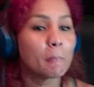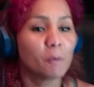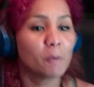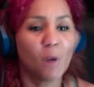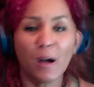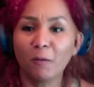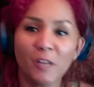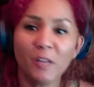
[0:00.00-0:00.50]

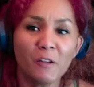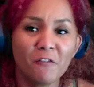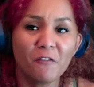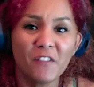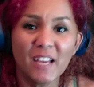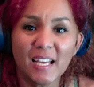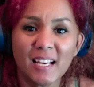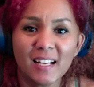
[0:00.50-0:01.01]
what we're
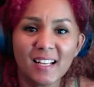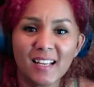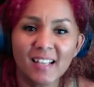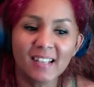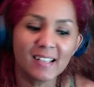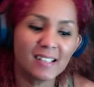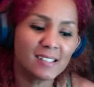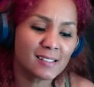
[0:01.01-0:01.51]

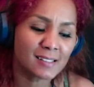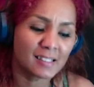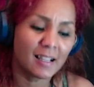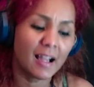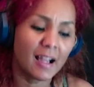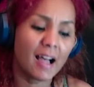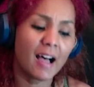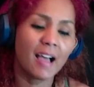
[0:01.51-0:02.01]
feeling
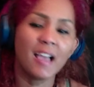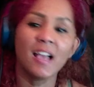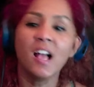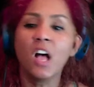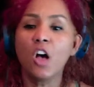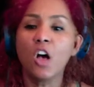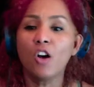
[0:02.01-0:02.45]
inside